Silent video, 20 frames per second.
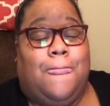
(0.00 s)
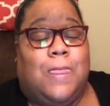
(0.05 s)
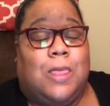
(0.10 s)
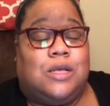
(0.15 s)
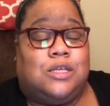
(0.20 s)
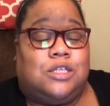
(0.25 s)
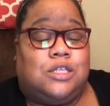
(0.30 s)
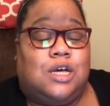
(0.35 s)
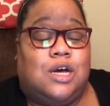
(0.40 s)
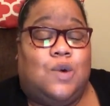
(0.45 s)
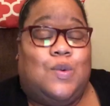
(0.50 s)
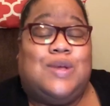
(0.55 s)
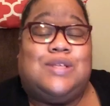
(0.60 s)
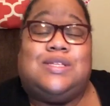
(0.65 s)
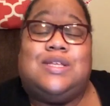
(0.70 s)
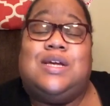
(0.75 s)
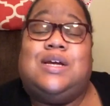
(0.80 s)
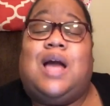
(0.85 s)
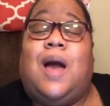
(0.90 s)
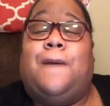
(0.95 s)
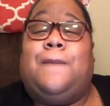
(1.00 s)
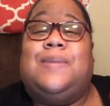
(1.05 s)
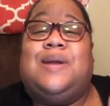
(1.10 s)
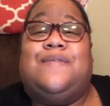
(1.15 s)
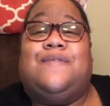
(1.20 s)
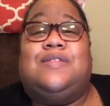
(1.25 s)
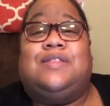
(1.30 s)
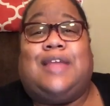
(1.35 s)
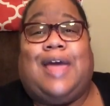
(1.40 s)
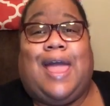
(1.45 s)
So we see a couple
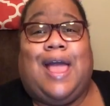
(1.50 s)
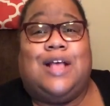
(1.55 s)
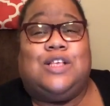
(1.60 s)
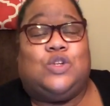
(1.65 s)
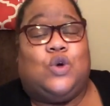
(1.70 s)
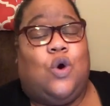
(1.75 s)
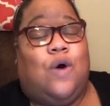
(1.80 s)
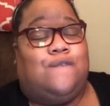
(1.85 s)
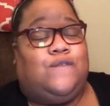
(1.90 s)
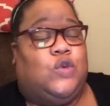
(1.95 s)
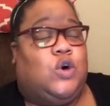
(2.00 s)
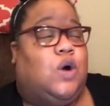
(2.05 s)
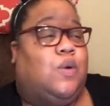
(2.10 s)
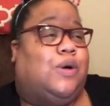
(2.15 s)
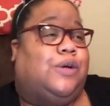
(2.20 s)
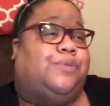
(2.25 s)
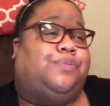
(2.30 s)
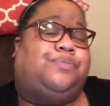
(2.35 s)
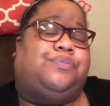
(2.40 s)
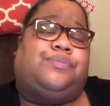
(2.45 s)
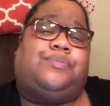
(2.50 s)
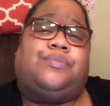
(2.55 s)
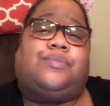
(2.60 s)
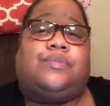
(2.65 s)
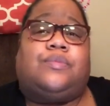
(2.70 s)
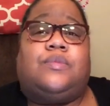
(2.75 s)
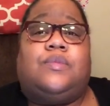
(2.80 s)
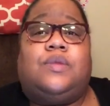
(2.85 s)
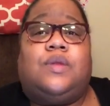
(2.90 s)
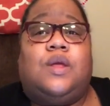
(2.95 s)
different things going forward.
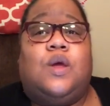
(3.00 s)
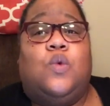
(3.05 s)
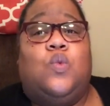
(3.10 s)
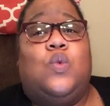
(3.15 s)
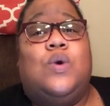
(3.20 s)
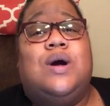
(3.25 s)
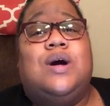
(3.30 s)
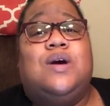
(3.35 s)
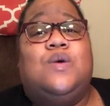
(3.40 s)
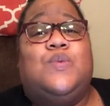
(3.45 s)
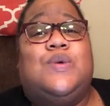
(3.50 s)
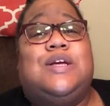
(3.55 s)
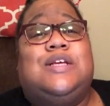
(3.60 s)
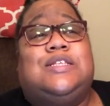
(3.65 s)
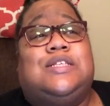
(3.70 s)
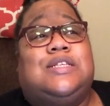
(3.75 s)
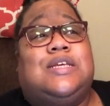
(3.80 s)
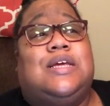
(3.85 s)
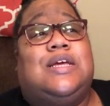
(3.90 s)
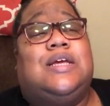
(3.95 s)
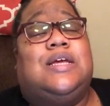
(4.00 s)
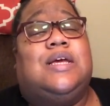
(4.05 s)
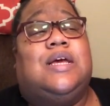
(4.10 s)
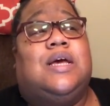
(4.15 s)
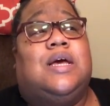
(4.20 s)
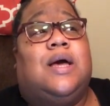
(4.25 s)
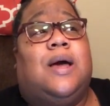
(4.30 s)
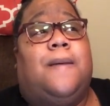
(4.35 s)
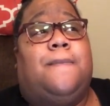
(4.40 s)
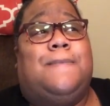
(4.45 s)
One, we see
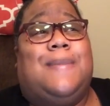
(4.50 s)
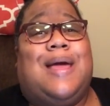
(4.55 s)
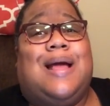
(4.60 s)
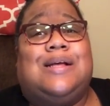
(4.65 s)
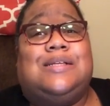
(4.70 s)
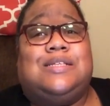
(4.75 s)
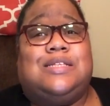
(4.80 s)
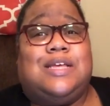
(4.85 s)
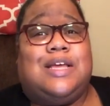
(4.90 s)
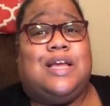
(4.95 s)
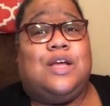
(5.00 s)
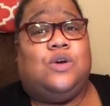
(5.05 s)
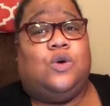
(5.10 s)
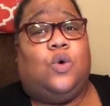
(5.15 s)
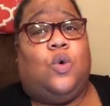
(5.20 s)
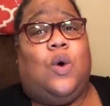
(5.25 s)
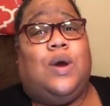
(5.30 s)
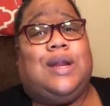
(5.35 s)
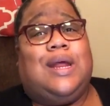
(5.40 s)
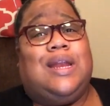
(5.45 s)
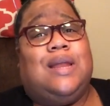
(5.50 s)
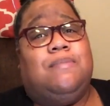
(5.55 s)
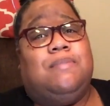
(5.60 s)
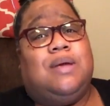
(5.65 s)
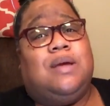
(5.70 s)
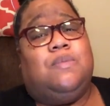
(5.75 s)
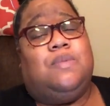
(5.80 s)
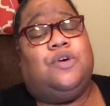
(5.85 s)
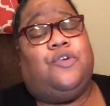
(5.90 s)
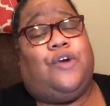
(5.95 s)
Maxine going in to
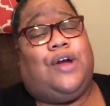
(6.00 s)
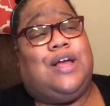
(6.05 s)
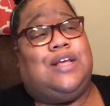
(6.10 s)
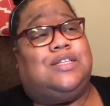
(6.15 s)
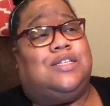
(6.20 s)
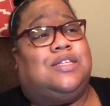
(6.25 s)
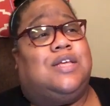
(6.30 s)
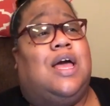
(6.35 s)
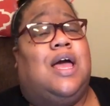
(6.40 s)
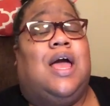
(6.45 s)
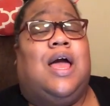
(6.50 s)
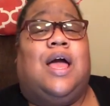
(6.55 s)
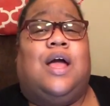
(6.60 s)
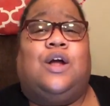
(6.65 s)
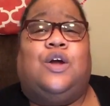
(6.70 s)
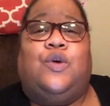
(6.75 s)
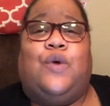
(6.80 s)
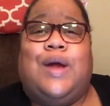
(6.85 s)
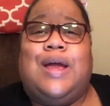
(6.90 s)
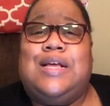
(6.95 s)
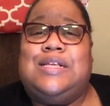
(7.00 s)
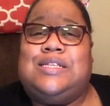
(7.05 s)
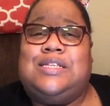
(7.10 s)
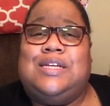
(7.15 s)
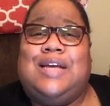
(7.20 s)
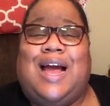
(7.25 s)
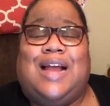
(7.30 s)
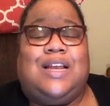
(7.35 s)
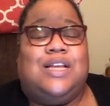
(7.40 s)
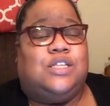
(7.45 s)
meet with Grace. Grace
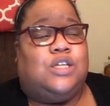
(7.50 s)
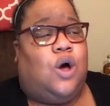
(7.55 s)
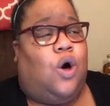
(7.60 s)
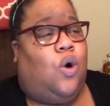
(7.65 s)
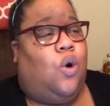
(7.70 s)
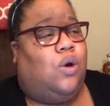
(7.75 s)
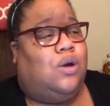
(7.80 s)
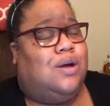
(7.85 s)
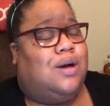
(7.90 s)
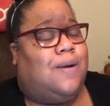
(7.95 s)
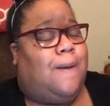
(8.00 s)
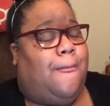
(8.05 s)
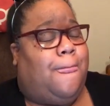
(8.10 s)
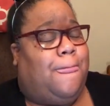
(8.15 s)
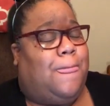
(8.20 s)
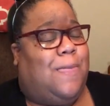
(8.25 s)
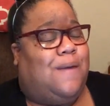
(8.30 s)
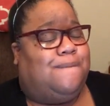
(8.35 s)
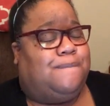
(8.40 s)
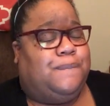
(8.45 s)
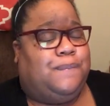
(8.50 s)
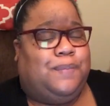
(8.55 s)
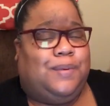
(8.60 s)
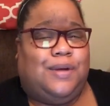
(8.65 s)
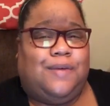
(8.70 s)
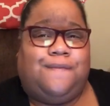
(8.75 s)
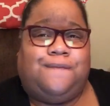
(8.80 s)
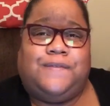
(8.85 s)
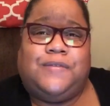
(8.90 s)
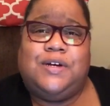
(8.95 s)
got this whole little
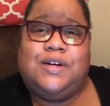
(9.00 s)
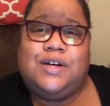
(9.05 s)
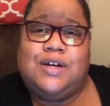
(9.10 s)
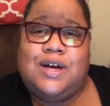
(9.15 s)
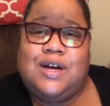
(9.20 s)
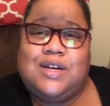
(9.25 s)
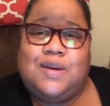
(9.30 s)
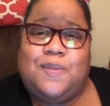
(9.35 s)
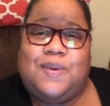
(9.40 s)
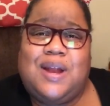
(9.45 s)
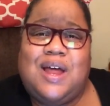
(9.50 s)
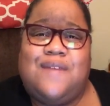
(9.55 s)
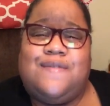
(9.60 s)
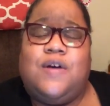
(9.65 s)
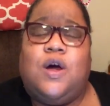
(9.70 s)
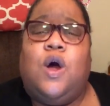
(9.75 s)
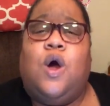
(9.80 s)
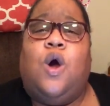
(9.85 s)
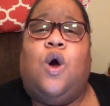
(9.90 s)
uh, fun or whatever.